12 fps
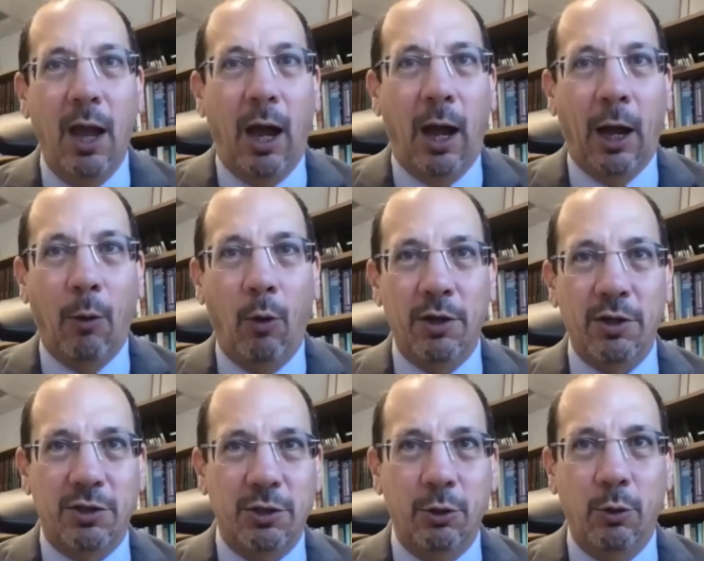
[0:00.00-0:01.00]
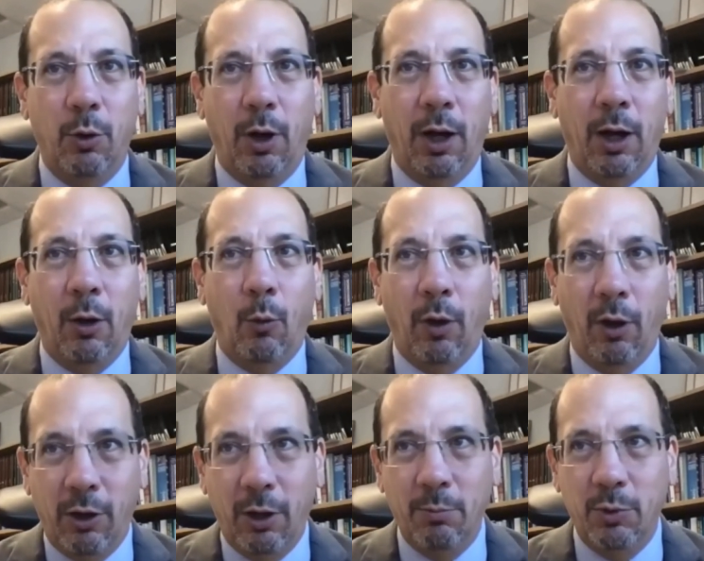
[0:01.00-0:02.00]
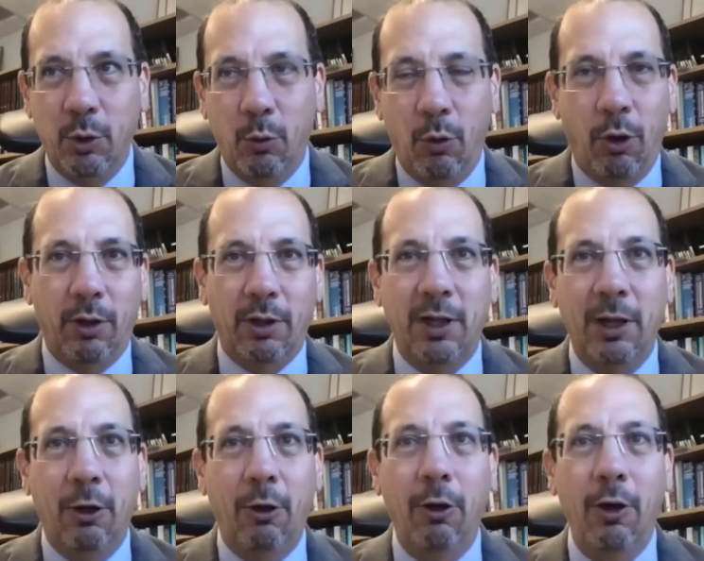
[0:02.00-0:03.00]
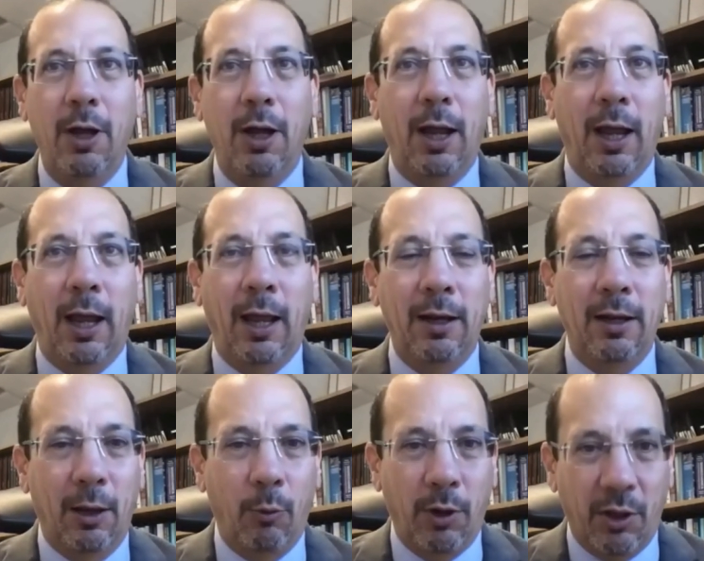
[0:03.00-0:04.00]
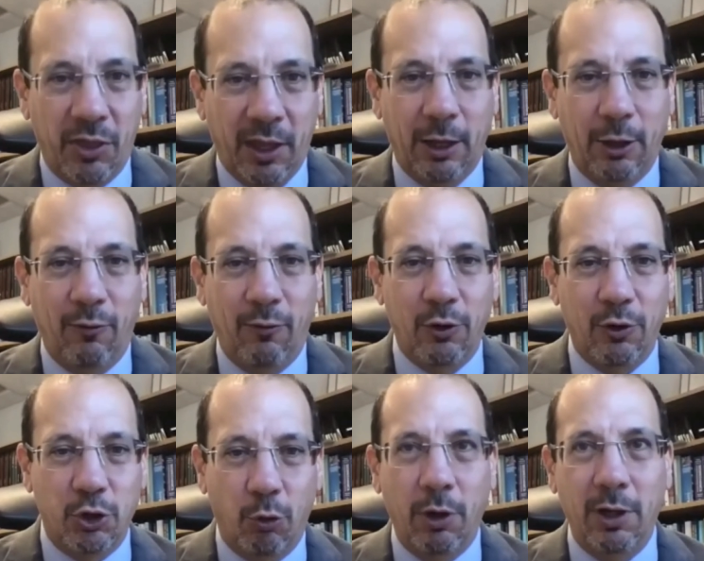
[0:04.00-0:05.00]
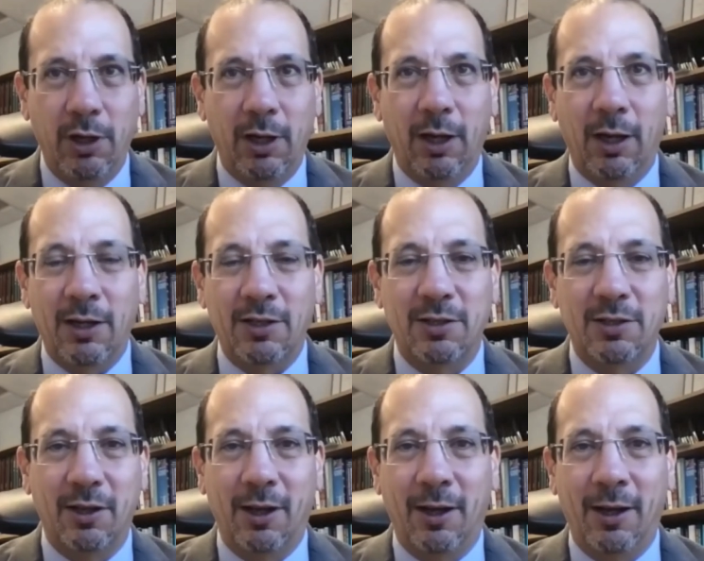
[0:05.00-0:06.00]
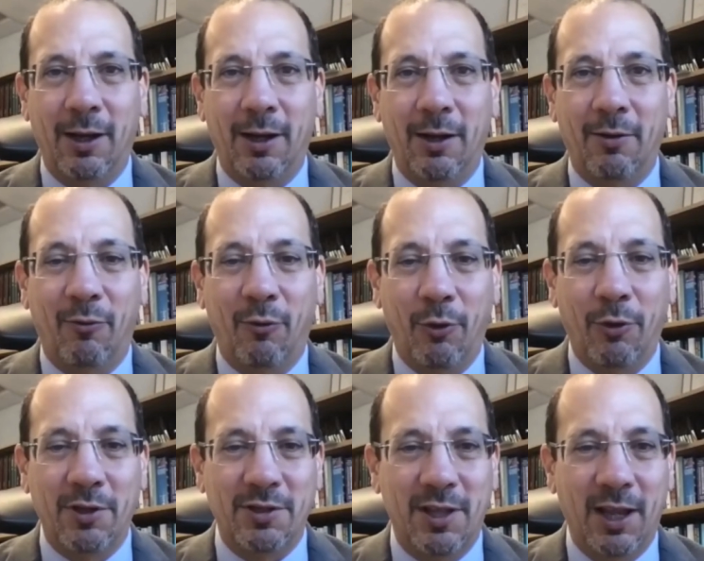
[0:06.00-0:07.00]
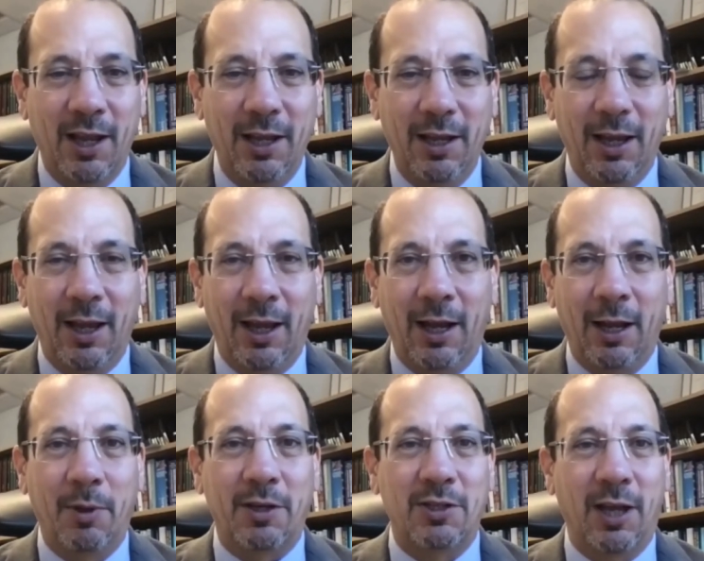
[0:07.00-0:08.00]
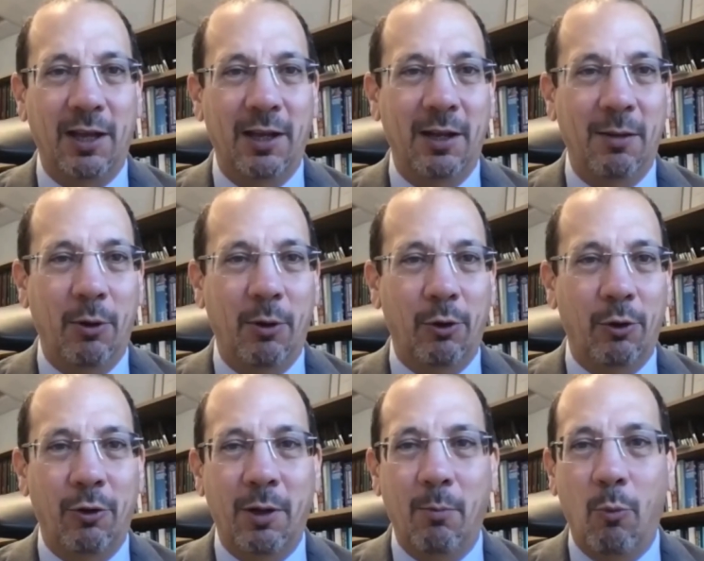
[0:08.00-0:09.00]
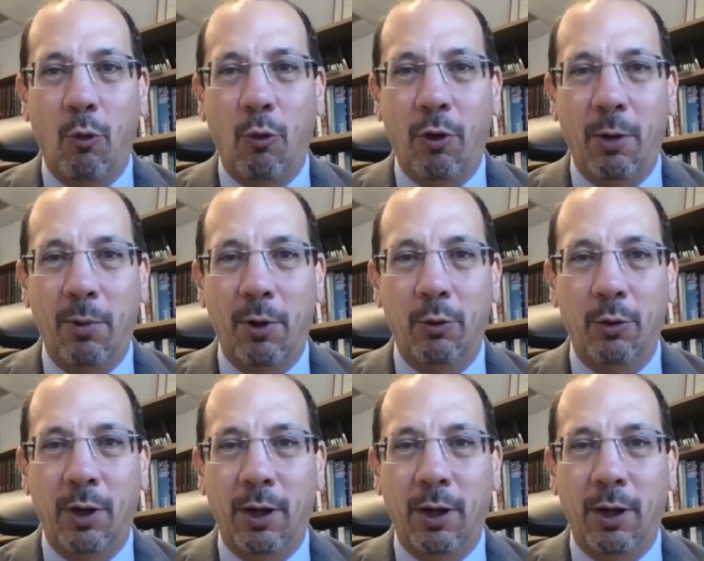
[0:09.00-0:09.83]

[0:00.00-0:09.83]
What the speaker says: I want to welcome you all here, and I want to thank you for joining us for this day. And I'm excited about learning more about